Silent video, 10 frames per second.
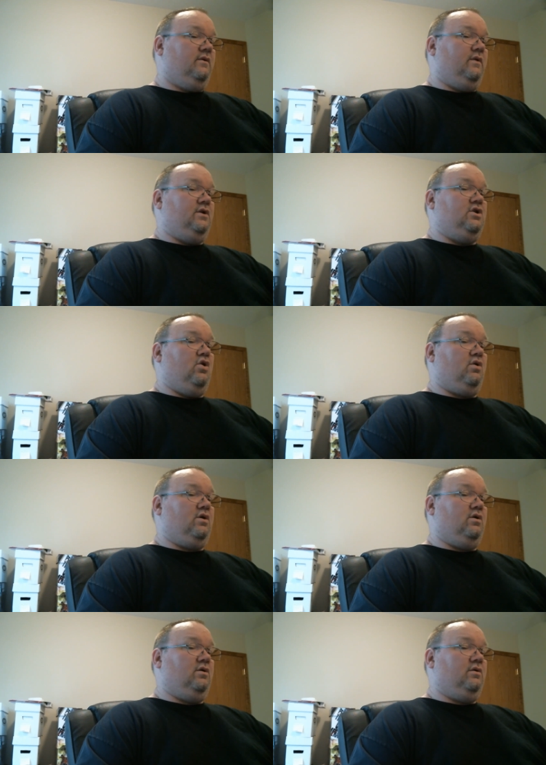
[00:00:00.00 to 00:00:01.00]
The
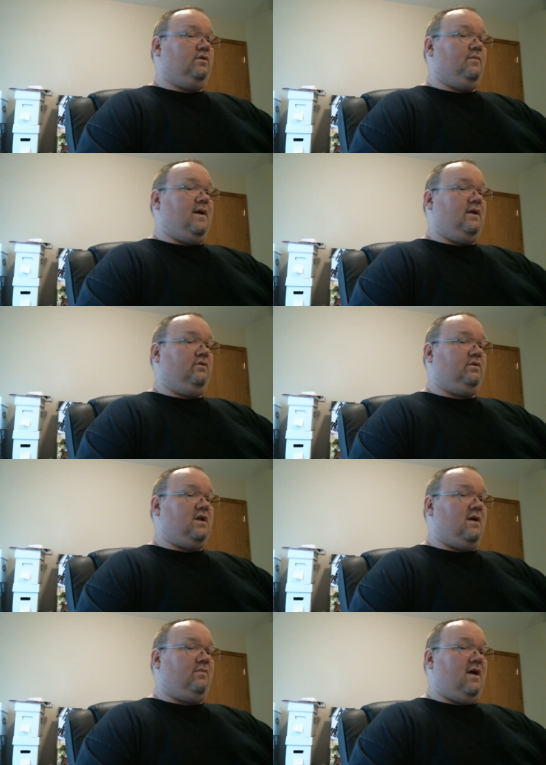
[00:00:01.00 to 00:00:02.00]
Joker, The Man Who
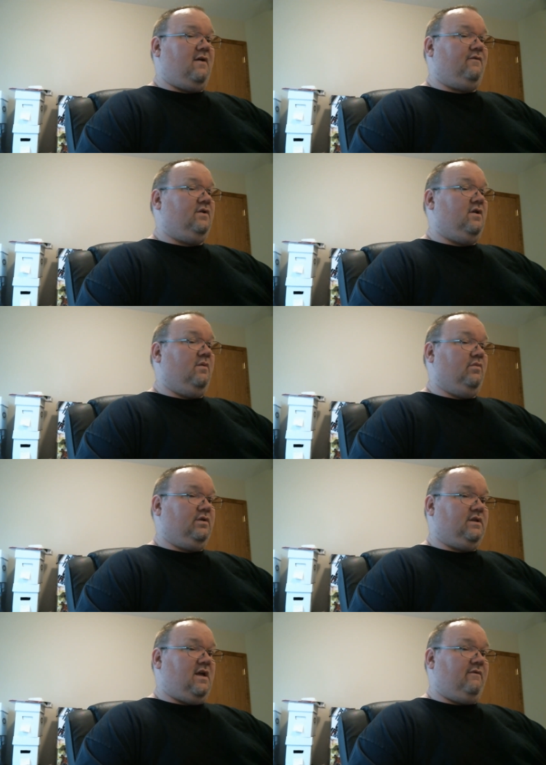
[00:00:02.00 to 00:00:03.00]
Stopped Laughing, number
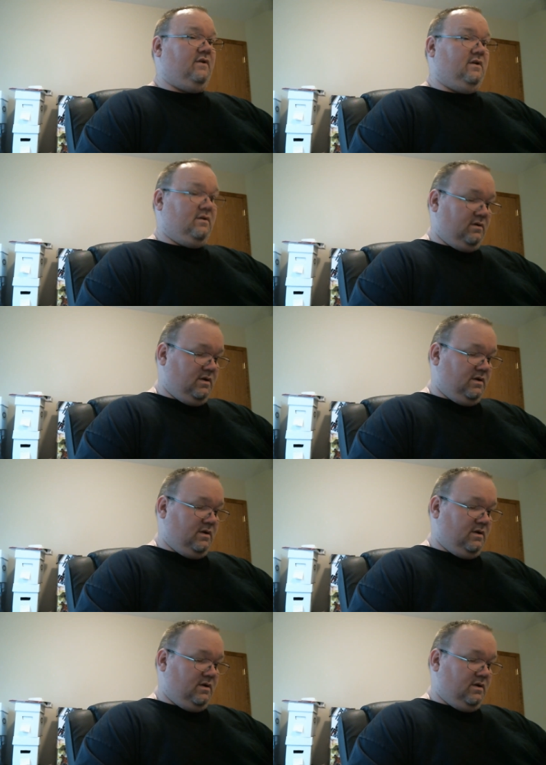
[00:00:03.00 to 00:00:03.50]
seven.